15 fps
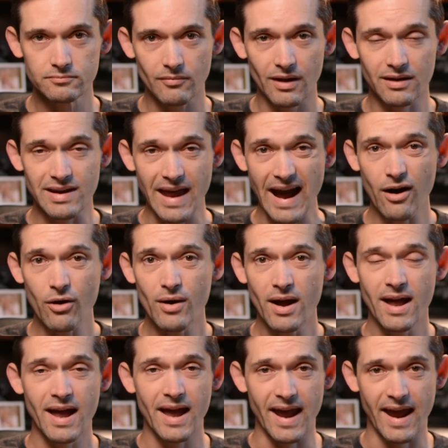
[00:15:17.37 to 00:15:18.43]
now
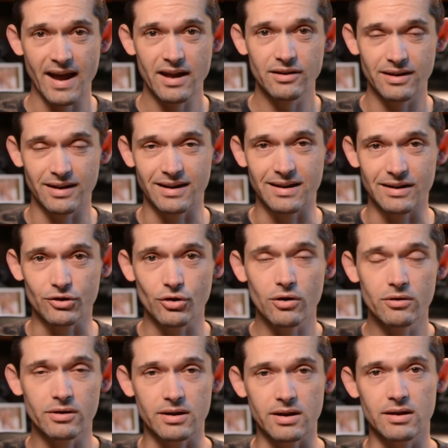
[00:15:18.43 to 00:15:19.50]
and in
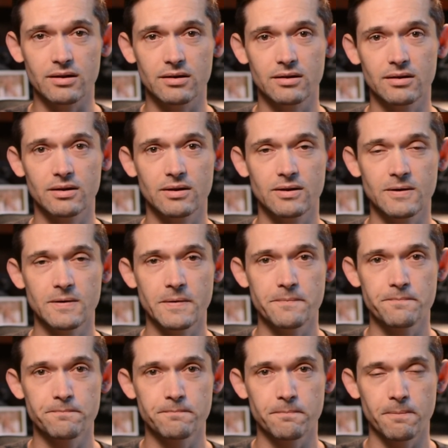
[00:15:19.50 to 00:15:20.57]
eternity
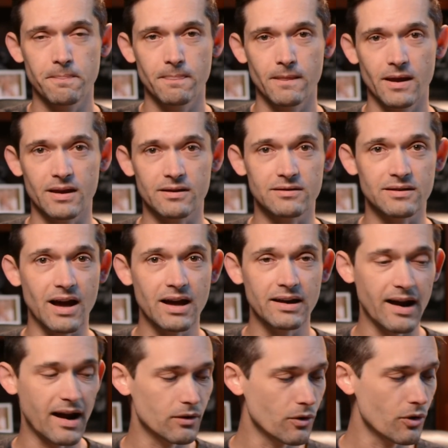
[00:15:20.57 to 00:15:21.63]
is not
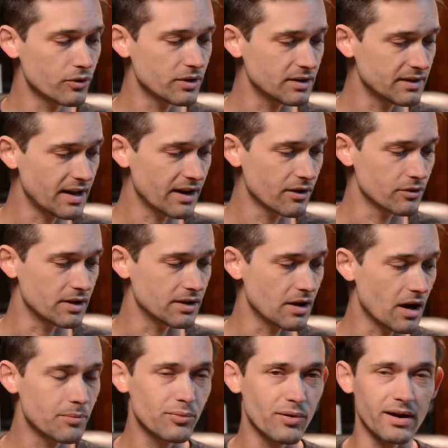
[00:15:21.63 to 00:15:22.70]
our own integrity and
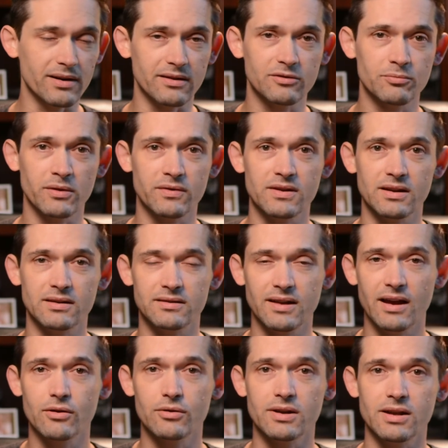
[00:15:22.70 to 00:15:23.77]
uprightness, but the
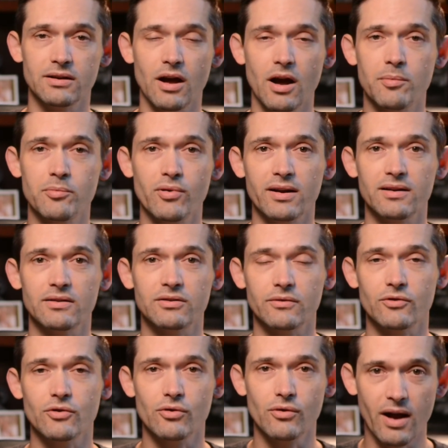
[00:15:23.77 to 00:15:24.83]
integrity and uprightness
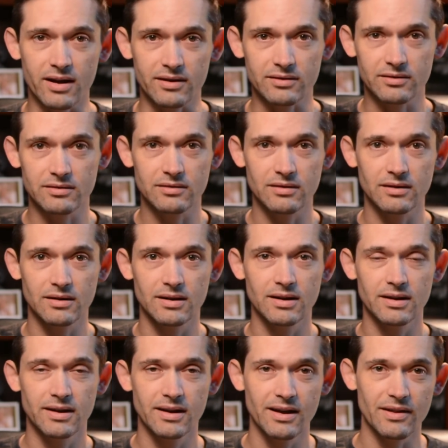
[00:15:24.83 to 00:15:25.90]
of Christ.
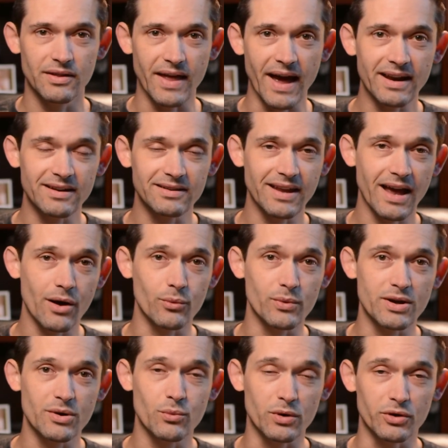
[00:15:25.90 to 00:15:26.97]
That is how
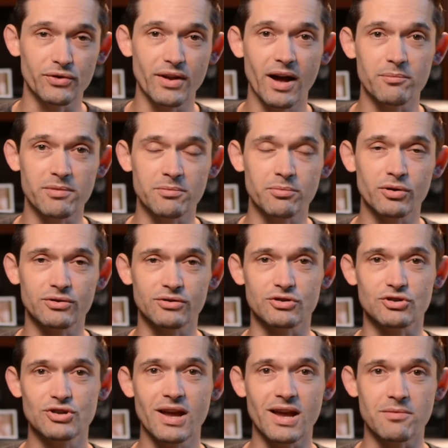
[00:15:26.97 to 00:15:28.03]
we will not be put to
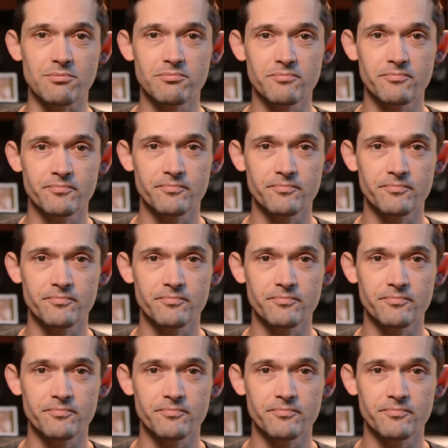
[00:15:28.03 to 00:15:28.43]
shame.